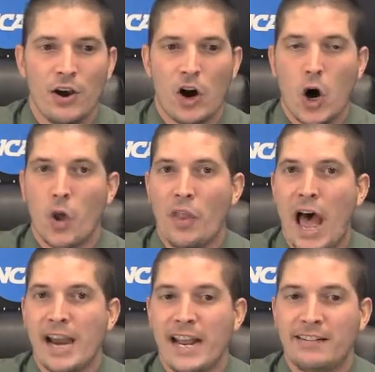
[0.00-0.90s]
All
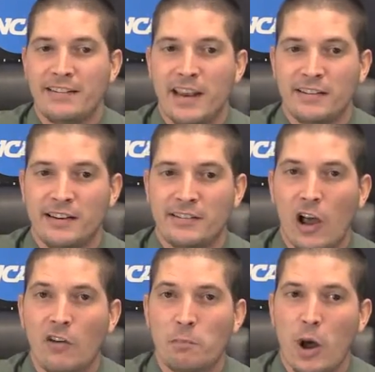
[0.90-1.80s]
9 NCAC
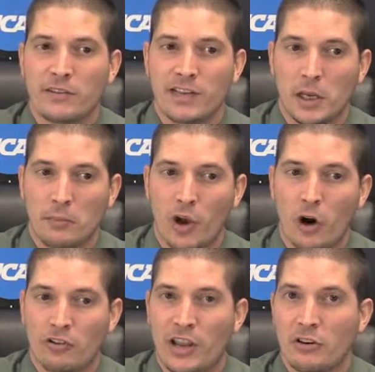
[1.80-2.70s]
softball teams
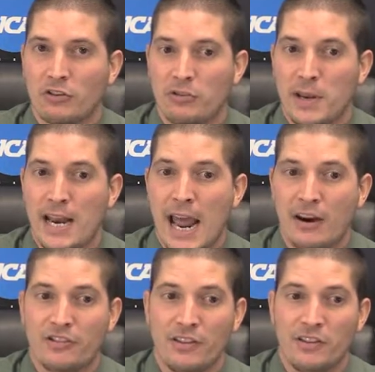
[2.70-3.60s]
are scheduled to be in
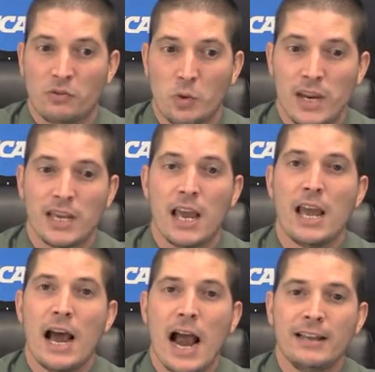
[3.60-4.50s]
action this week,
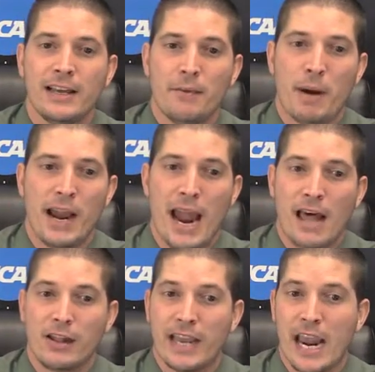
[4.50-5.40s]
highlighted by
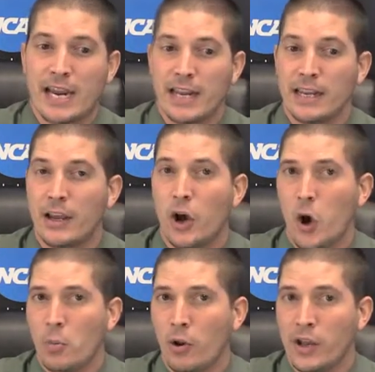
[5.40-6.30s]
Allegheny,
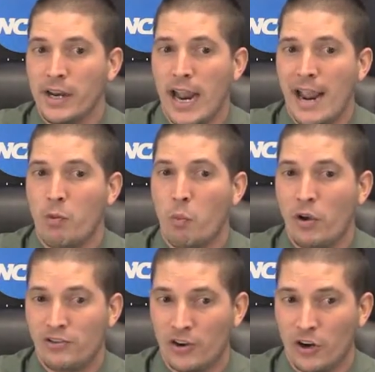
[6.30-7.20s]
Oberlin, and
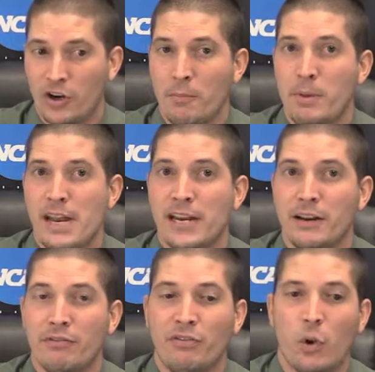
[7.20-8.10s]
Worcester competing
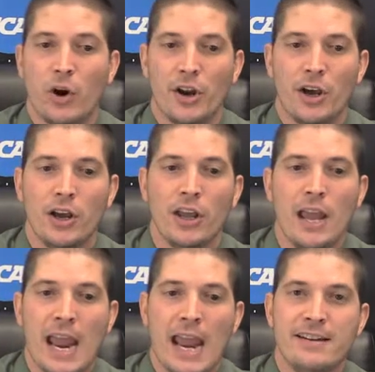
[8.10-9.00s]
in Florida,
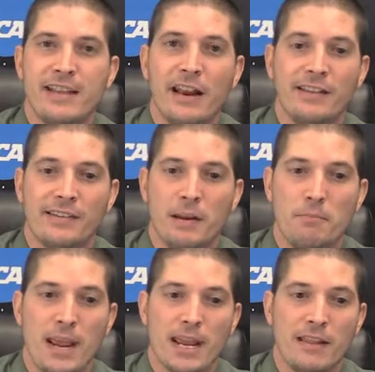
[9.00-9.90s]
and Denison
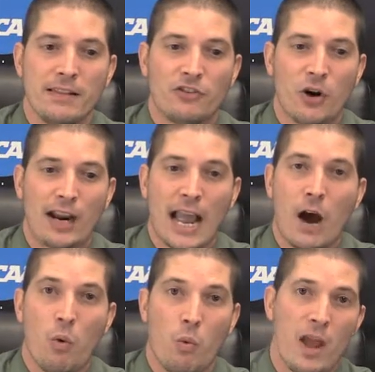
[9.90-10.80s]
making the trek
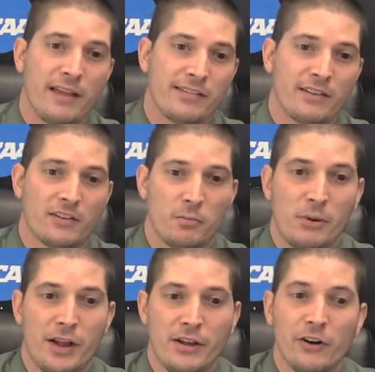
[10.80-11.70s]
out west to
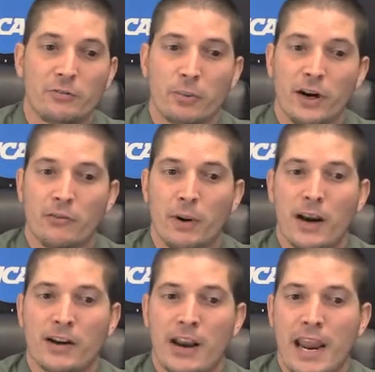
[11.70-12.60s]
play their spring
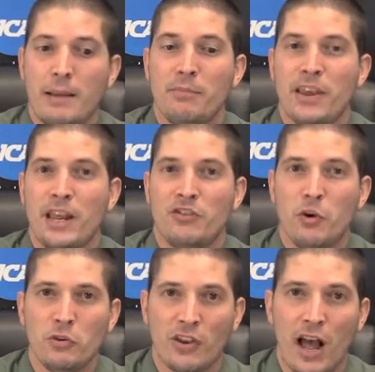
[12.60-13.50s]
break games in
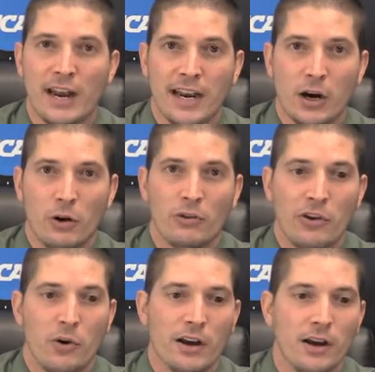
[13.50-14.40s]
Tucson,
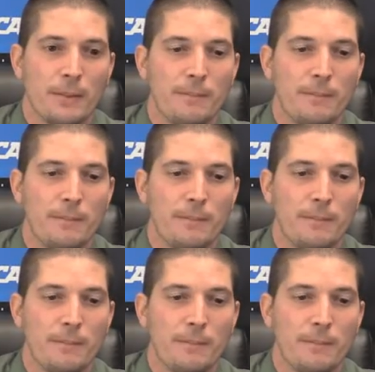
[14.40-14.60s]
Arizona.